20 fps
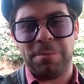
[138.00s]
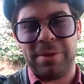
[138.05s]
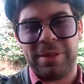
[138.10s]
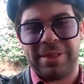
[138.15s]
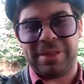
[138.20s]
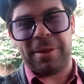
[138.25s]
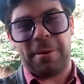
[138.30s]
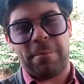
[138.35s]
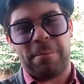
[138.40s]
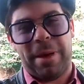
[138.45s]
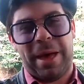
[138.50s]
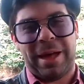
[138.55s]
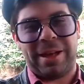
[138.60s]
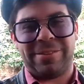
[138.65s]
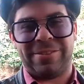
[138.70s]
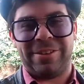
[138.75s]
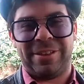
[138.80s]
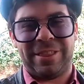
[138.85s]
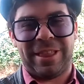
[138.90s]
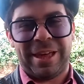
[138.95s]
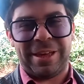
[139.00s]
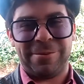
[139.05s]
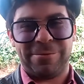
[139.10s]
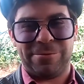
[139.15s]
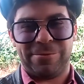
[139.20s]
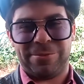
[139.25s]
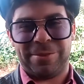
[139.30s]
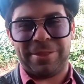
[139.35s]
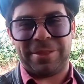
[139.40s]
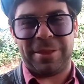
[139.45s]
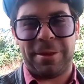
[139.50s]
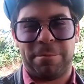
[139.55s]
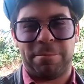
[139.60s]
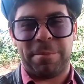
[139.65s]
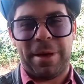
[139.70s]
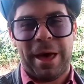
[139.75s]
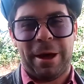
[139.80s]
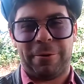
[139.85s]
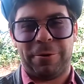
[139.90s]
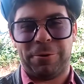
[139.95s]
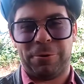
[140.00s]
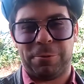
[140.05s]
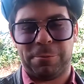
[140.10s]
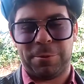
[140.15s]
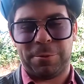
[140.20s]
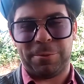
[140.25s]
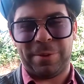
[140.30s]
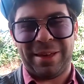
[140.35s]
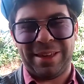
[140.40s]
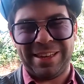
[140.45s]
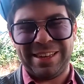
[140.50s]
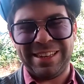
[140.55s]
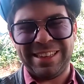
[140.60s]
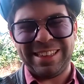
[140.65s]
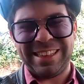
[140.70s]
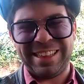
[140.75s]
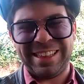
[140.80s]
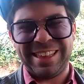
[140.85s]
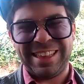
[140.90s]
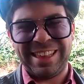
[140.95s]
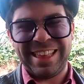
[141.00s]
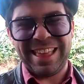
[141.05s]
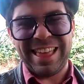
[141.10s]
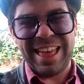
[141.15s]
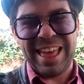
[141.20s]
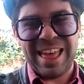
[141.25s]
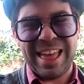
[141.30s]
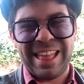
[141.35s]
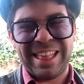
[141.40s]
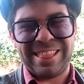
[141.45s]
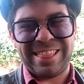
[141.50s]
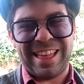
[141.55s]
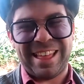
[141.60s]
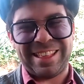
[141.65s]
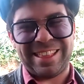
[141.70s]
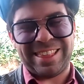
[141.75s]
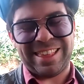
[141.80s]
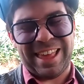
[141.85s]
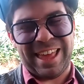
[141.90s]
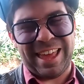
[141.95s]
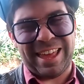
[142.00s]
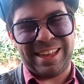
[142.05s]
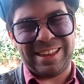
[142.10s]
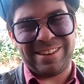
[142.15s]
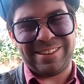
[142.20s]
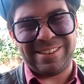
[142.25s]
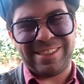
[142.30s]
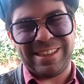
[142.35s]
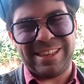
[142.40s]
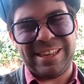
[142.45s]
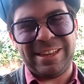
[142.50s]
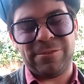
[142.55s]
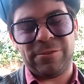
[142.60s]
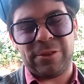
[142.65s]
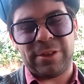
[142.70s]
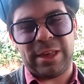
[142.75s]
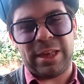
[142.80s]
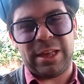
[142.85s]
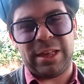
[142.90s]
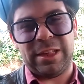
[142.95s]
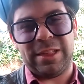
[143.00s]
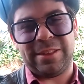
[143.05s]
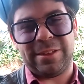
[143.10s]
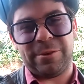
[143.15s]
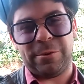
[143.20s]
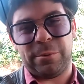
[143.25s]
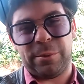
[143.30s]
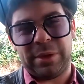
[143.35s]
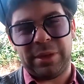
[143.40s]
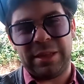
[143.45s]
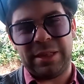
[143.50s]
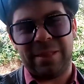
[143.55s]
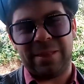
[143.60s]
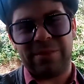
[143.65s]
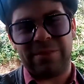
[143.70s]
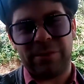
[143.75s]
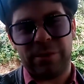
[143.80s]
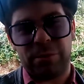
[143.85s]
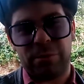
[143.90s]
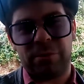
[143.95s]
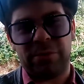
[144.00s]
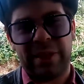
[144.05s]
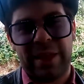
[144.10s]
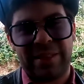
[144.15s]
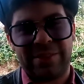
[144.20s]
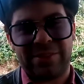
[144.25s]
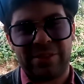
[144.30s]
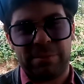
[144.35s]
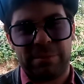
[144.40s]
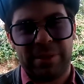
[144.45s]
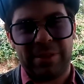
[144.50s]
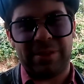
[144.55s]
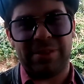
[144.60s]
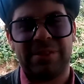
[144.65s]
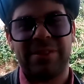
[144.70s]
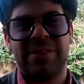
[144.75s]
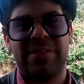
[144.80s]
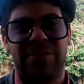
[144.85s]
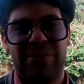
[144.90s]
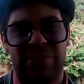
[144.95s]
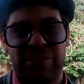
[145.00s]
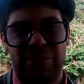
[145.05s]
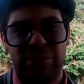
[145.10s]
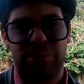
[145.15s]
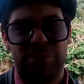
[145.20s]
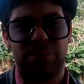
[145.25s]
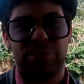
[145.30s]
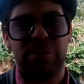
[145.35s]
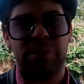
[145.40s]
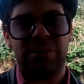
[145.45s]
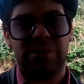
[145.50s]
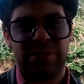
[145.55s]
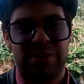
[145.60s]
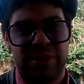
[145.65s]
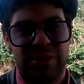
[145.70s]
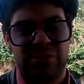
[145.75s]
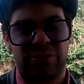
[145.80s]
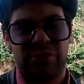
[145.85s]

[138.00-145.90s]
has come back to life in some paranormal way. That said, the evil kings and queens of the Old Testament do teach